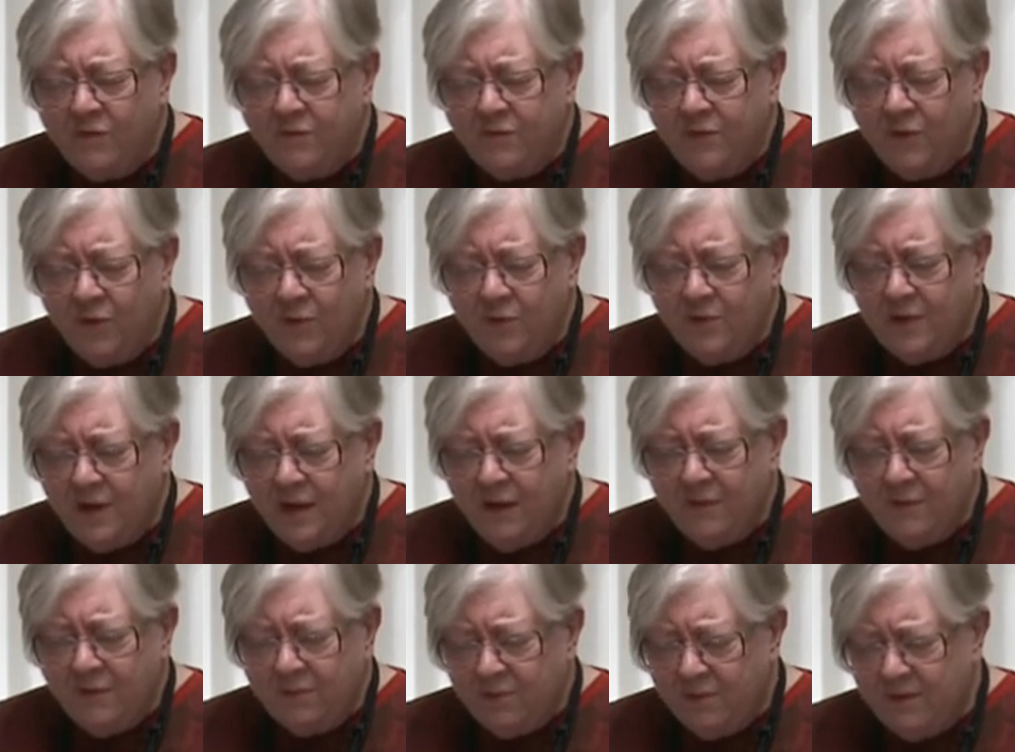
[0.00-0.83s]
flow
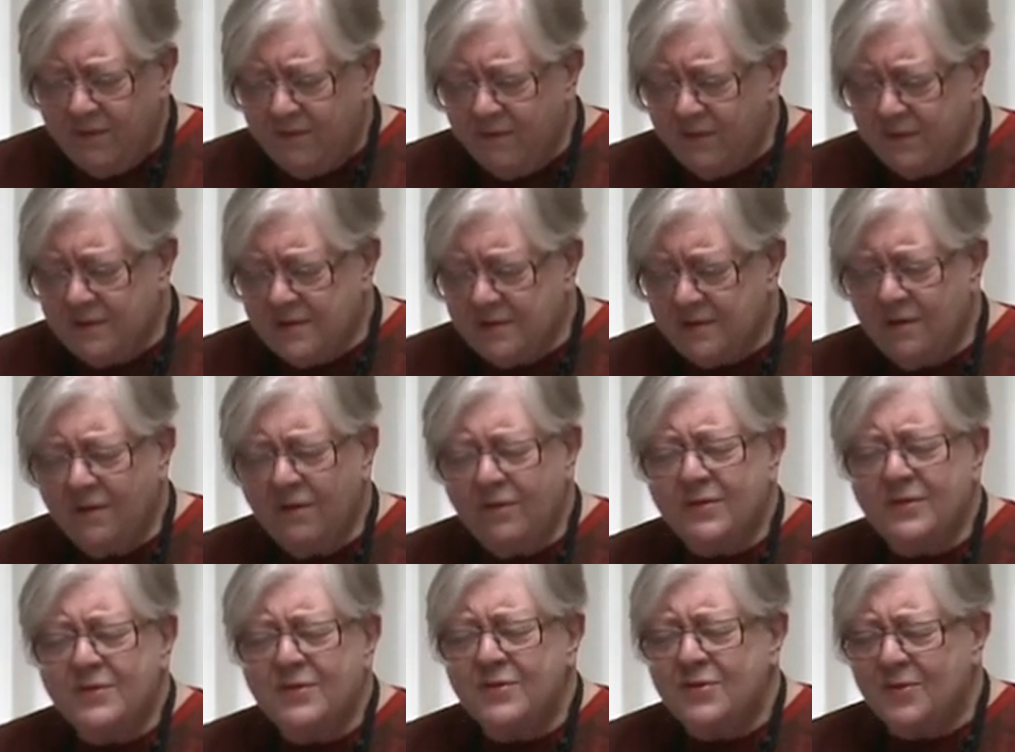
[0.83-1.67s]
down the rivers,
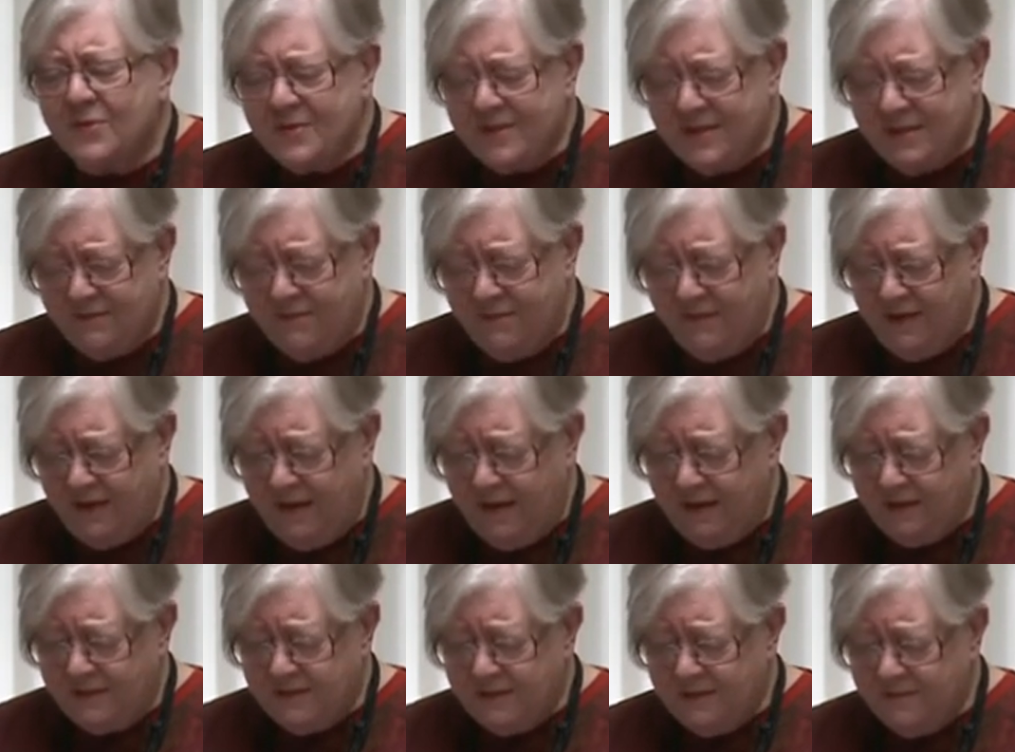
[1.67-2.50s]
all sorts of
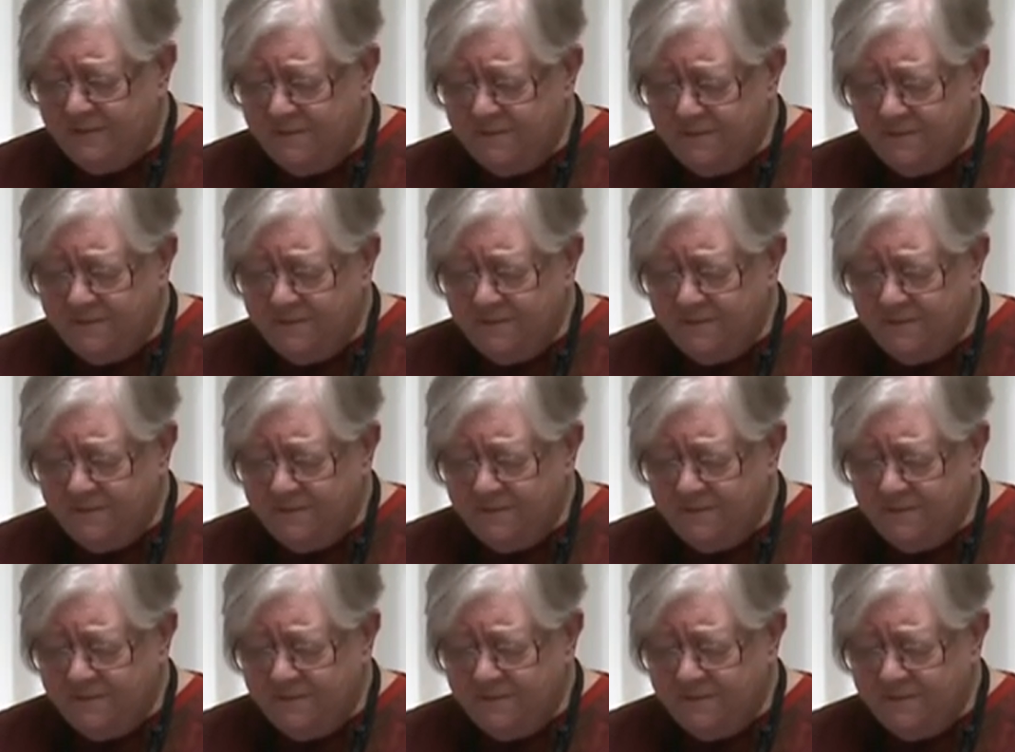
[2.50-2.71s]
things.